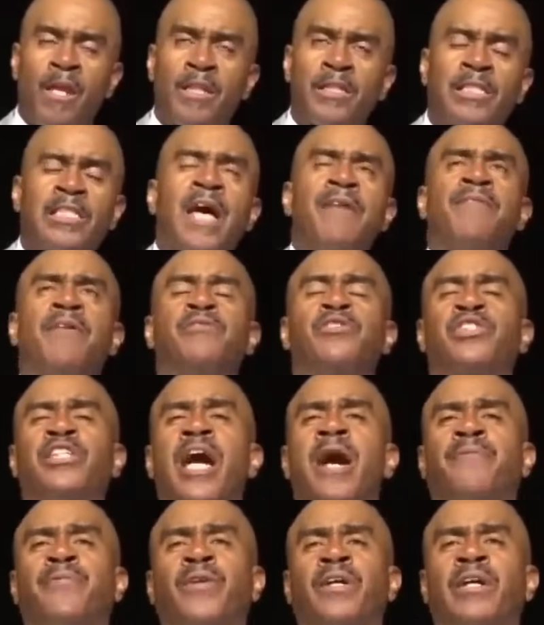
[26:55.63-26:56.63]
In the seventh
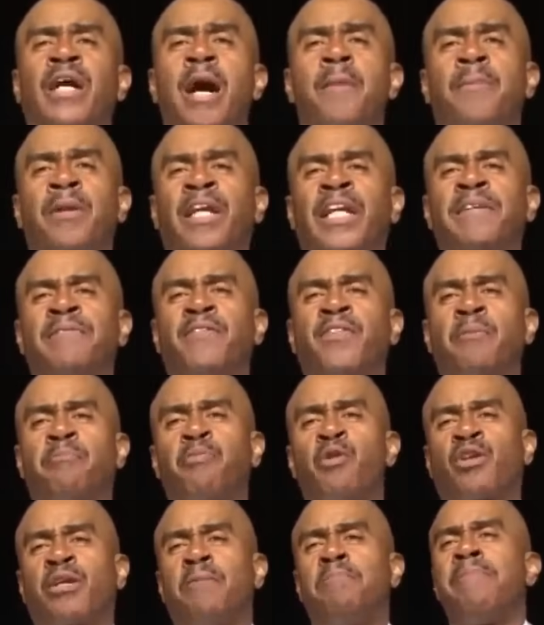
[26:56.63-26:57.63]
chapter, I believe, of the
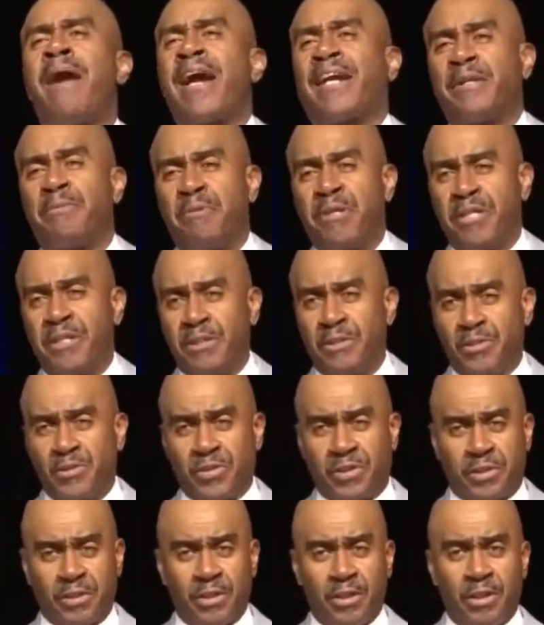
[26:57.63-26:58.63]
book of
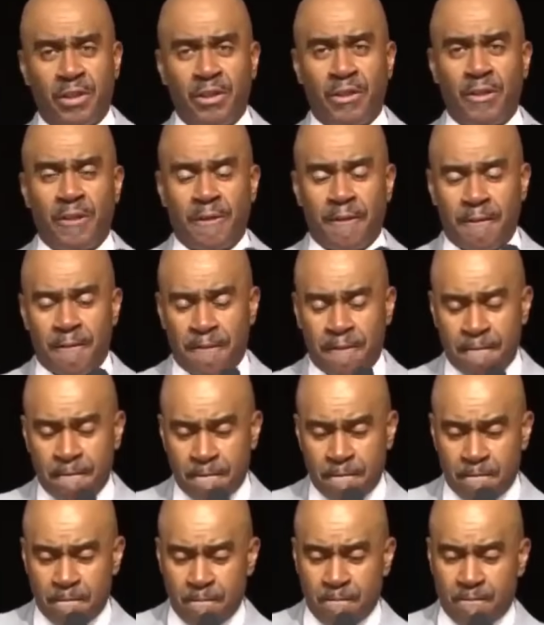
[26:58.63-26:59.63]
Maccabees.
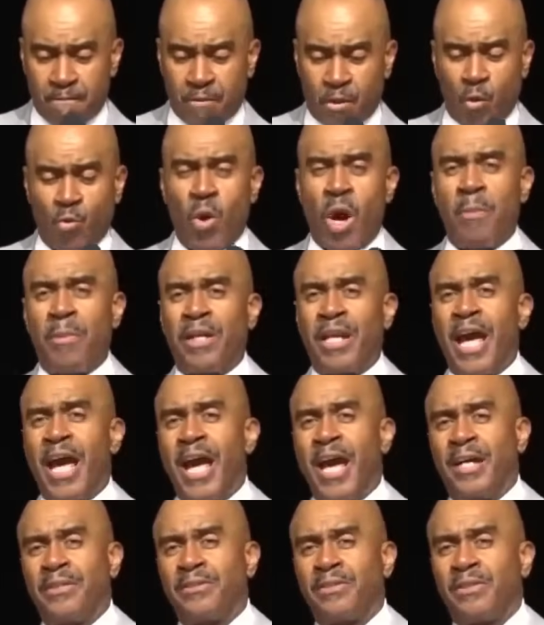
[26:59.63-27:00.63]
The woman
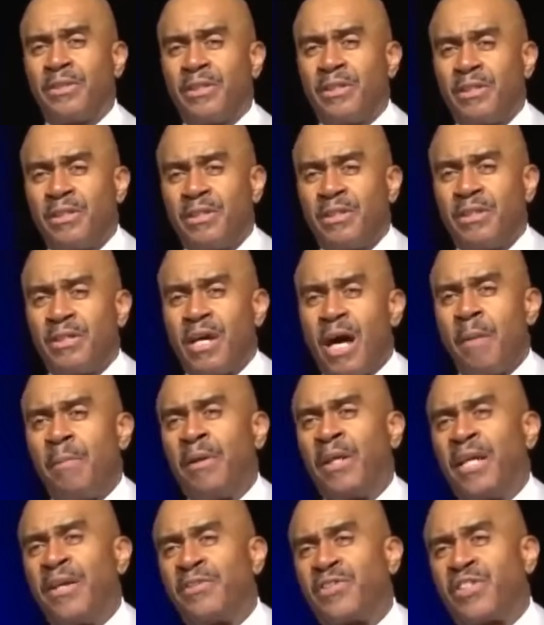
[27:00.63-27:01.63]
had, I
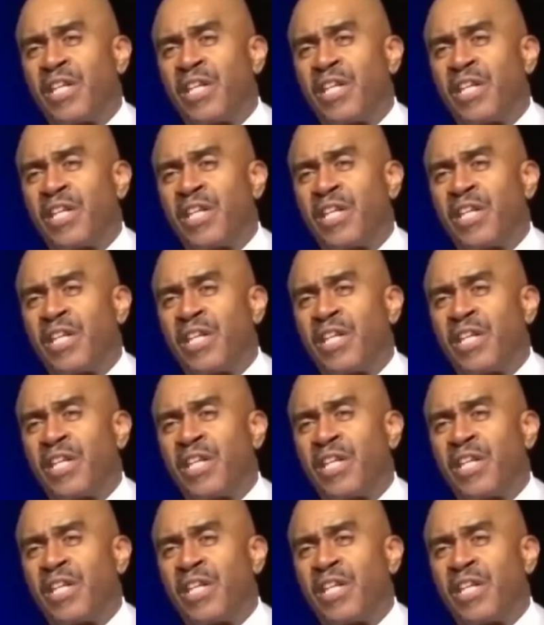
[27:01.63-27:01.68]
believe,